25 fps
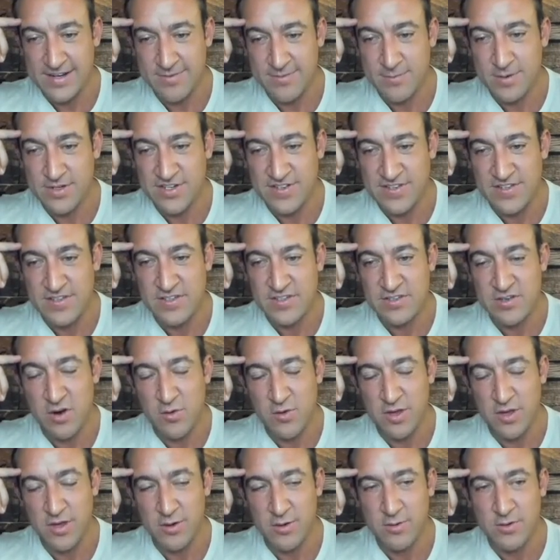which is so
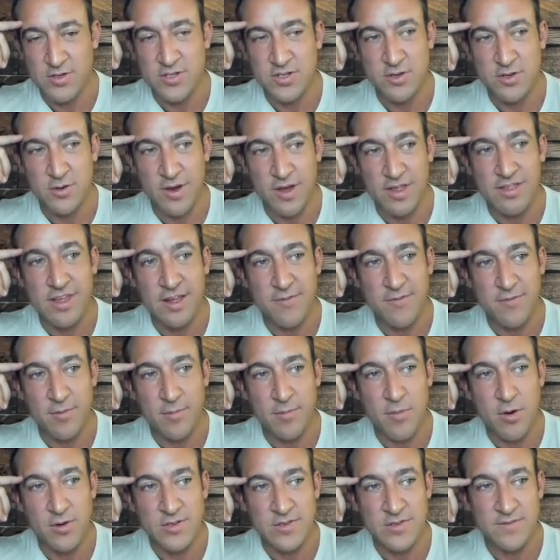huge too. I think for
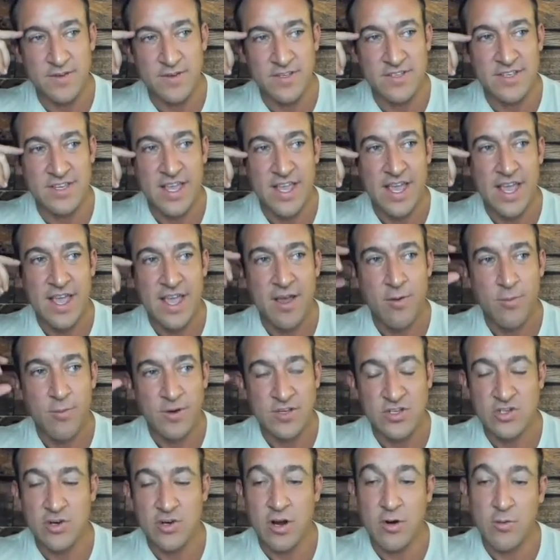most of us, we
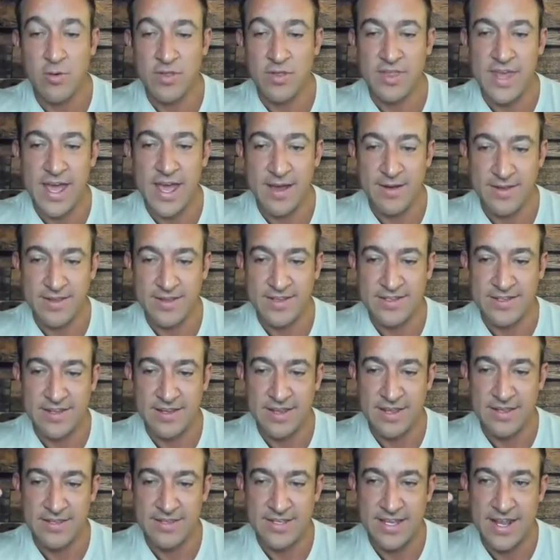struggle with that
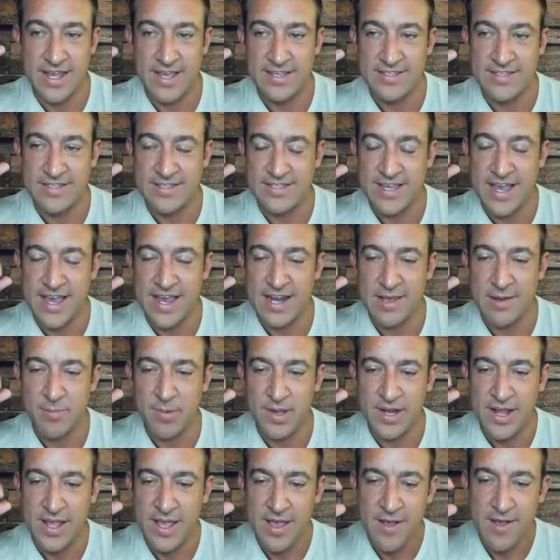in today's society.
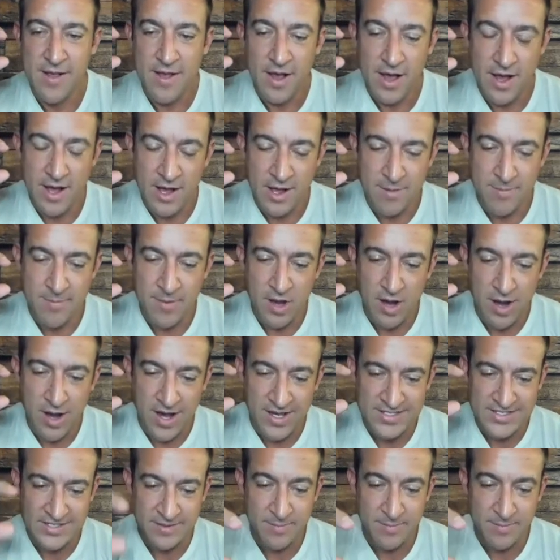But
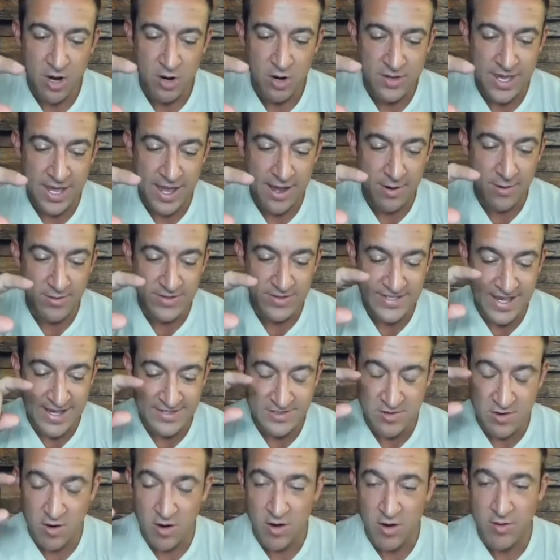awesome. Okay, I always
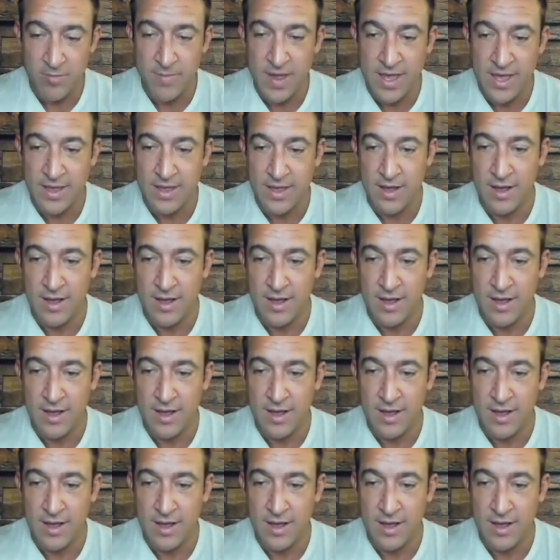ask all my